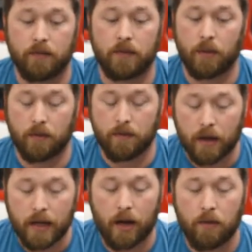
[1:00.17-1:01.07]
they were
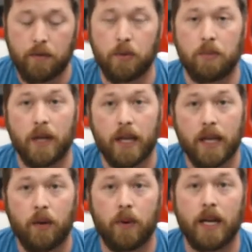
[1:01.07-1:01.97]
very helpful with picking
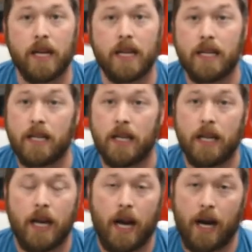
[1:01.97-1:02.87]
out what I needed.
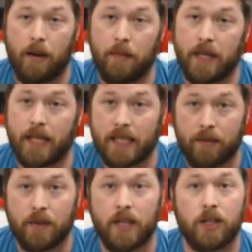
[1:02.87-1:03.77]
And they
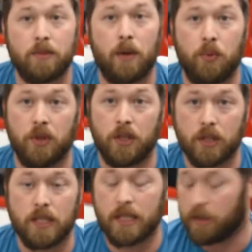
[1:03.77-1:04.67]
definitely hooked me with a
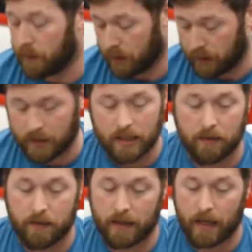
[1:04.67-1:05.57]
good deal with all the
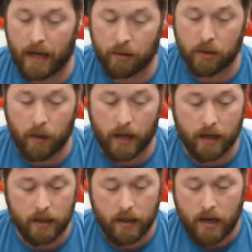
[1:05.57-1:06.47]
stuff that I
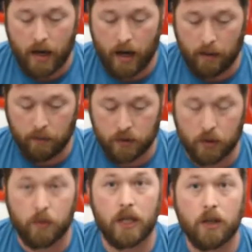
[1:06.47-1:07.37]
required.
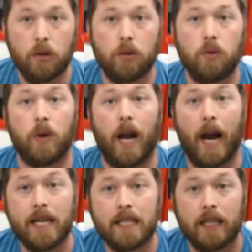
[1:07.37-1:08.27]
So we're gonna go through what
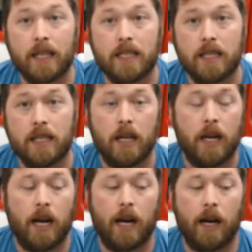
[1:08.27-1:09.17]
I selected,
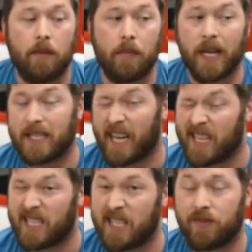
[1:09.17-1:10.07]
my
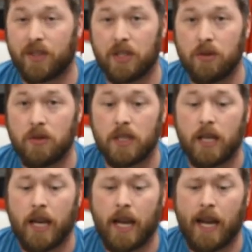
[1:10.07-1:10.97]
intentions for use,
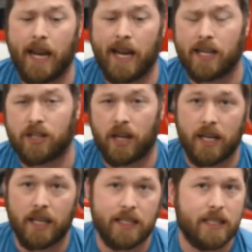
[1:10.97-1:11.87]
and try
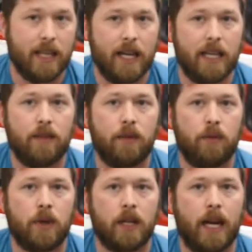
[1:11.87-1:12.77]
to just kind of give
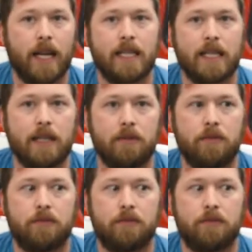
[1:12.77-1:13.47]
everyone an idea of